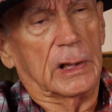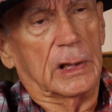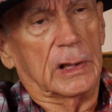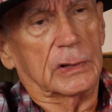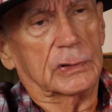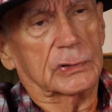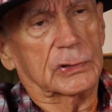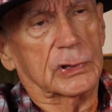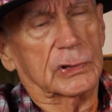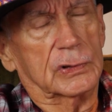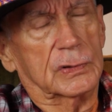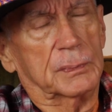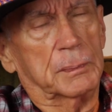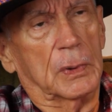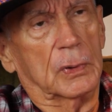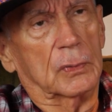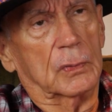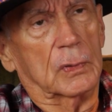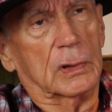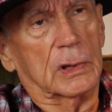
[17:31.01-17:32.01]
and she
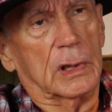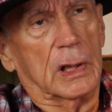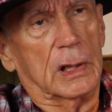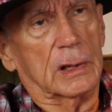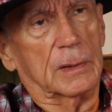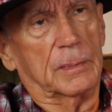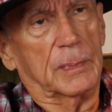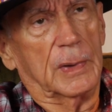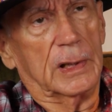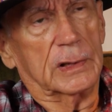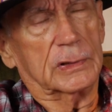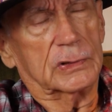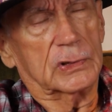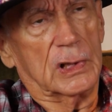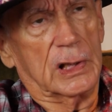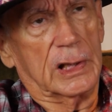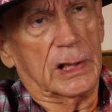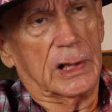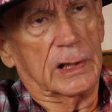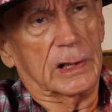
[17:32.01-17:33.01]
spoke a lot about
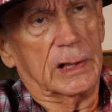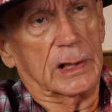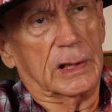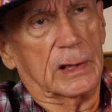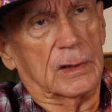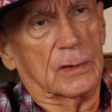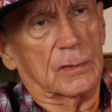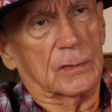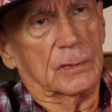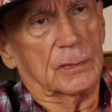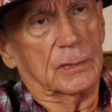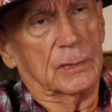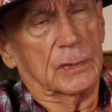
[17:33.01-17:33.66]
Slidell.